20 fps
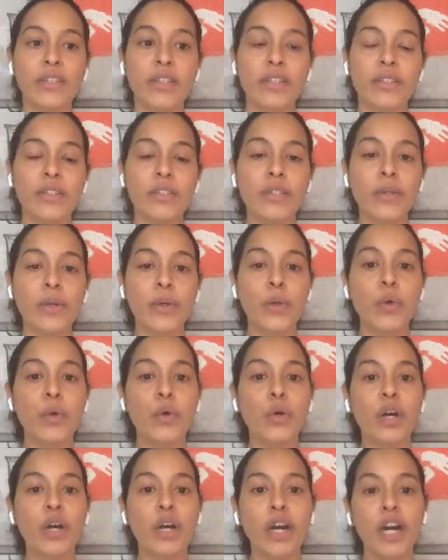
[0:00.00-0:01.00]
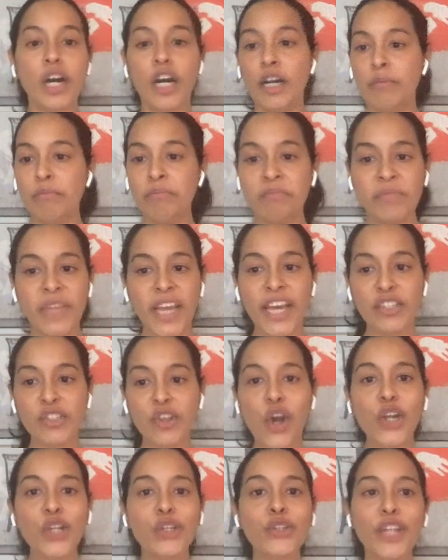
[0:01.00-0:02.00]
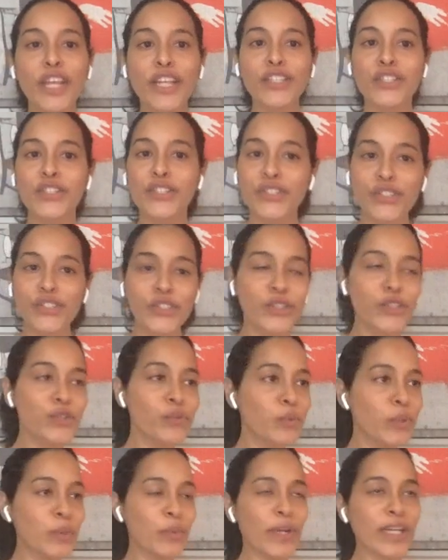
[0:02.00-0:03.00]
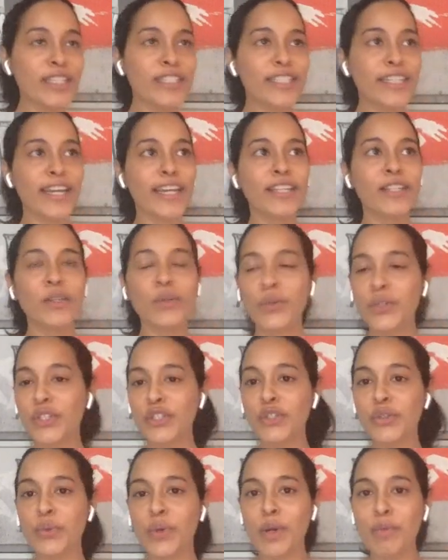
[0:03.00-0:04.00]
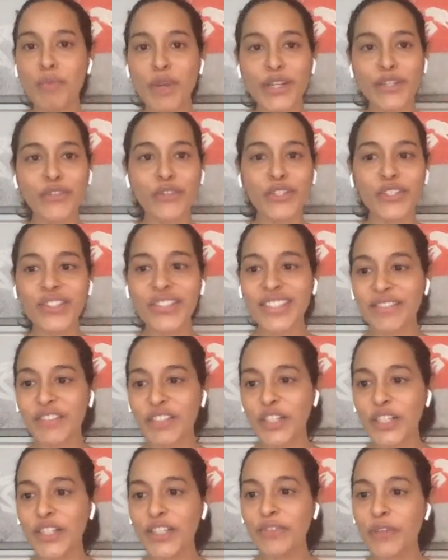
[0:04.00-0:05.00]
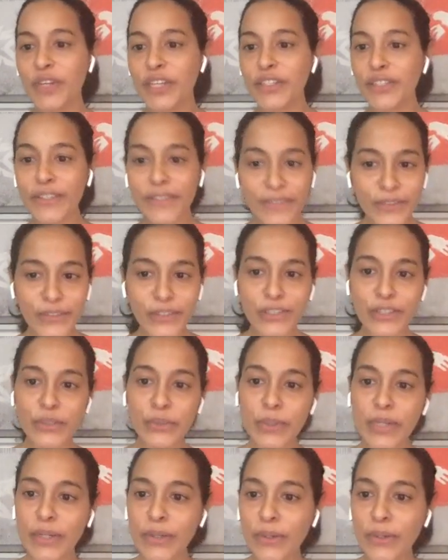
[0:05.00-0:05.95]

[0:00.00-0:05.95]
So as all good engineers do, we went and looked into our metrics. We went and looked into our